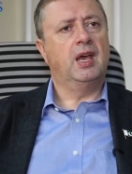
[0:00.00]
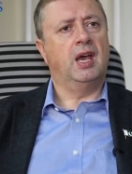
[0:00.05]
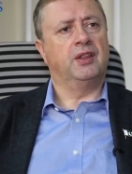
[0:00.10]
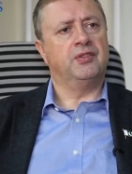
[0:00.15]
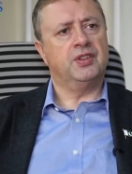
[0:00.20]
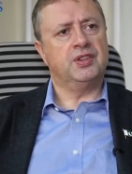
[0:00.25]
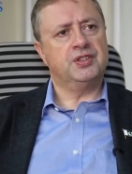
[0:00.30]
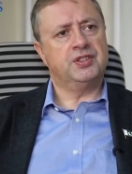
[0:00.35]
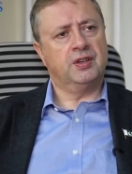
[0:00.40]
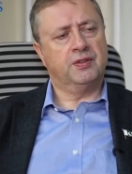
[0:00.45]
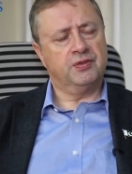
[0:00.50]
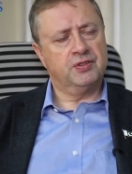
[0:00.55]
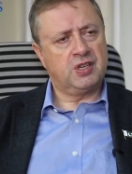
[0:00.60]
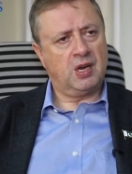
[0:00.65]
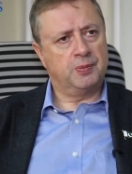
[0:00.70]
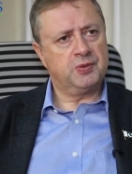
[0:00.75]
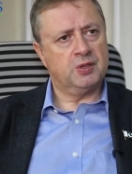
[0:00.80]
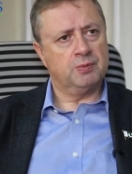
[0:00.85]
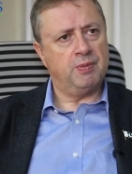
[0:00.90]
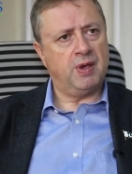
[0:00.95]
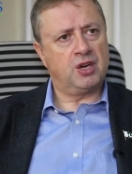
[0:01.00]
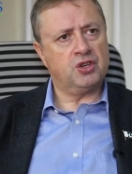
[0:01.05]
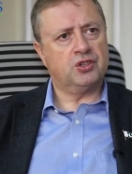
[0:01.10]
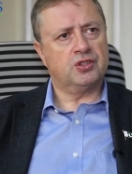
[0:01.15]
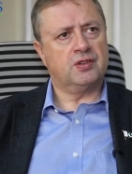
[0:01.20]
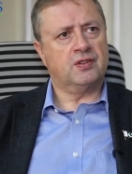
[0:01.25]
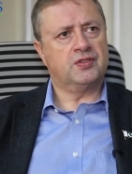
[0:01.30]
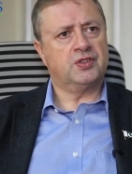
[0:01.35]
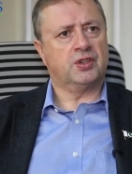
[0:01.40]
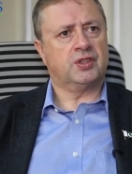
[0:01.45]
and these different types of
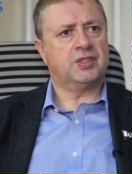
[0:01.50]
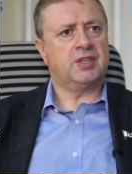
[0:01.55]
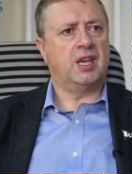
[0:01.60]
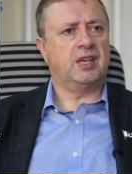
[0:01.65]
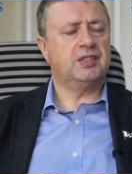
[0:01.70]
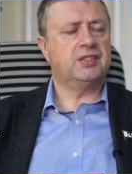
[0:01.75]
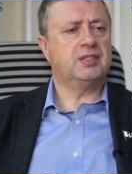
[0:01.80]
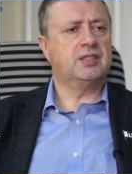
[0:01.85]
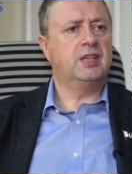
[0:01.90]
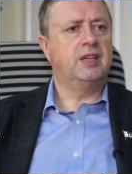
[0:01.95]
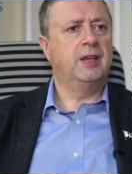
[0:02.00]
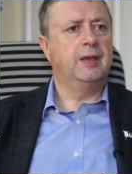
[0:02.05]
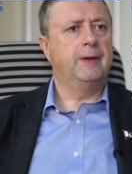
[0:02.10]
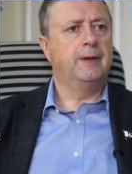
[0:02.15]
measures of success